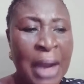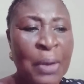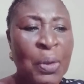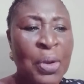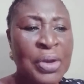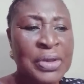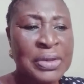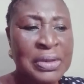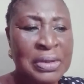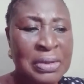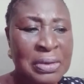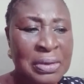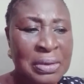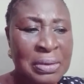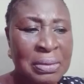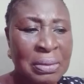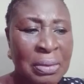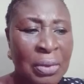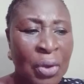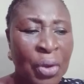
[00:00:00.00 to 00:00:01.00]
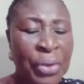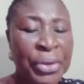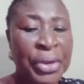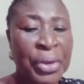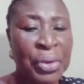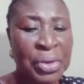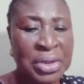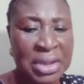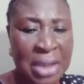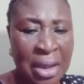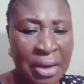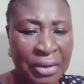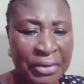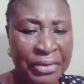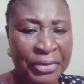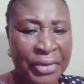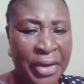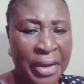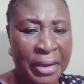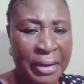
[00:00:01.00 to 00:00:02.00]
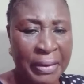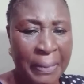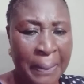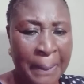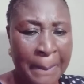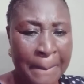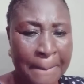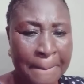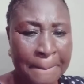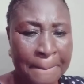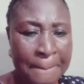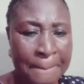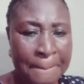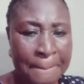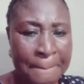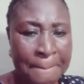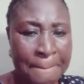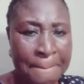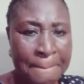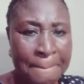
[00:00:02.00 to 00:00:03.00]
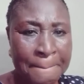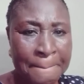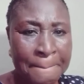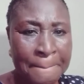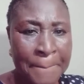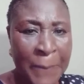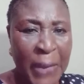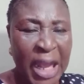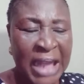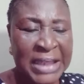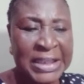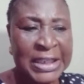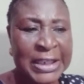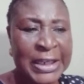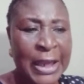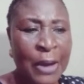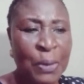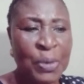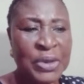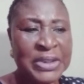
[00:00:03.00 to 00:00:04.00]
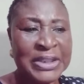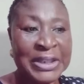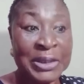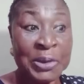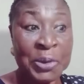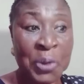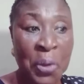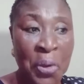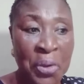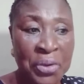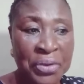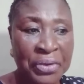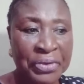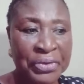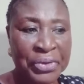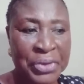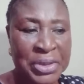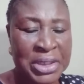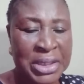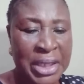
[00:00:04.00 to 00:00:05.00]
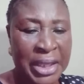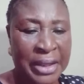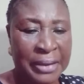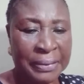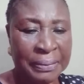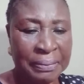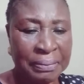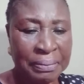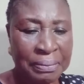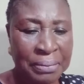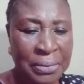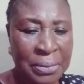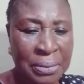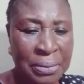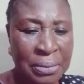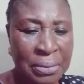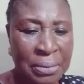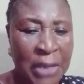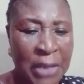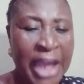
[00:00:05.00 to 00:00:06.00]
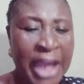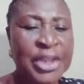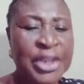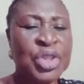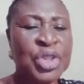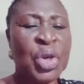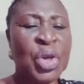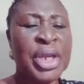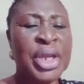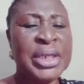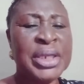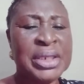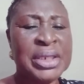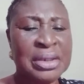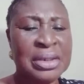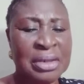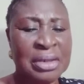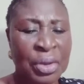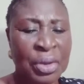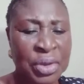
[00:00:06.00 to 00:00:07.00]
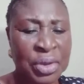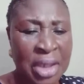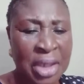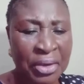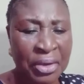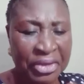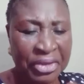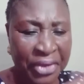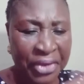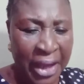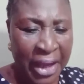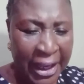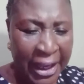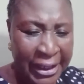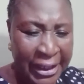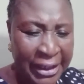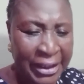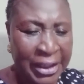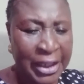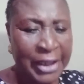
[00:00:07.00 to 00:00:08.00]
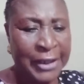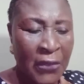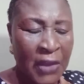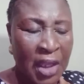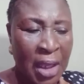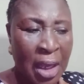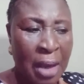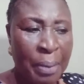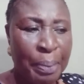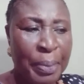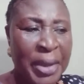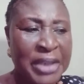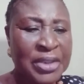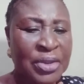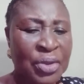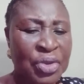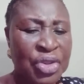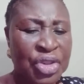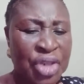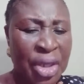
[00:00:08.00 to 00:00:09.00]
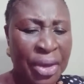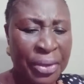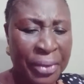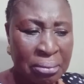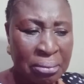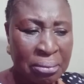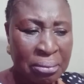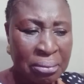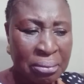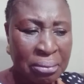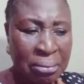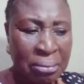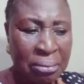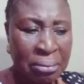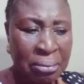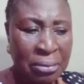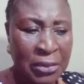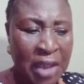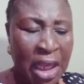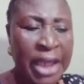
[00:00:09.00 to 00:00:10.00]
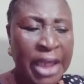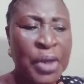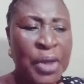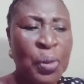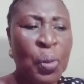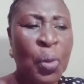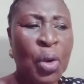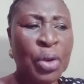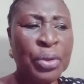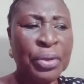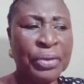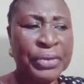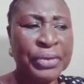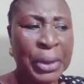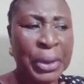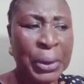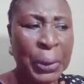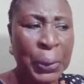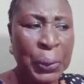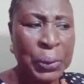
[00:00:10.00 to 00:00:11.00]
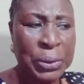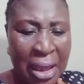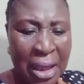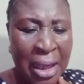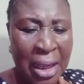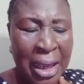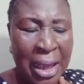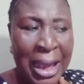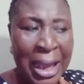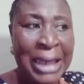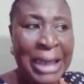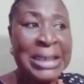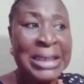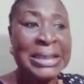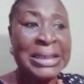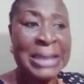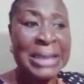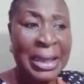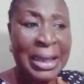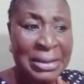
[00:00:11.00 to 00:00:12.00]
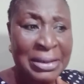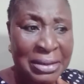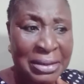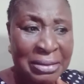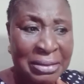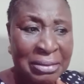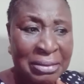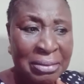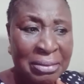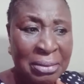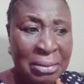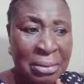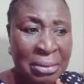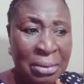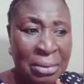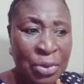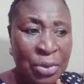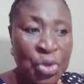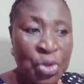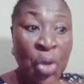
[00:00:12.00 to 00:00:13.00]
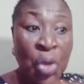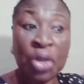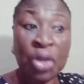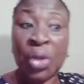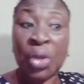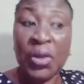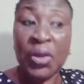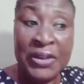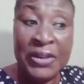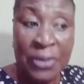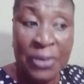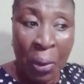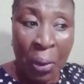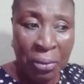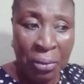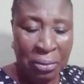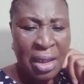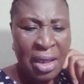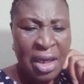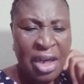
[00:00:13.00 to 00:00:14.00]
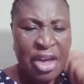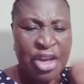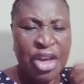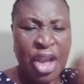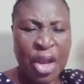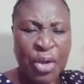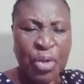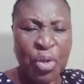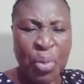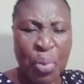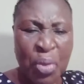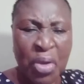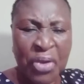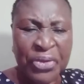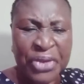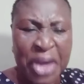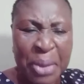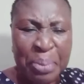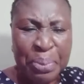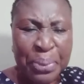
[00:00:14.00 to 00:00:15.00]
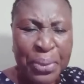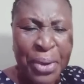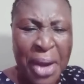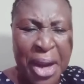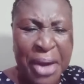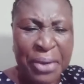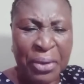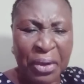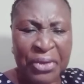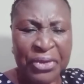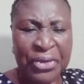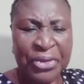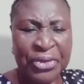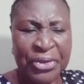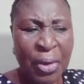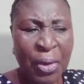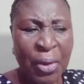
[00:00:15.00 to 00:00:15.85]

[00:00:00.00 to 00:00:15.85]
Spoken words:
I was on the altar of fire. I think that was the third or fourth day I joined the altar of fire again. And Pastor Jerry had the word of the Lord. And he said, your third son, they removed his brain and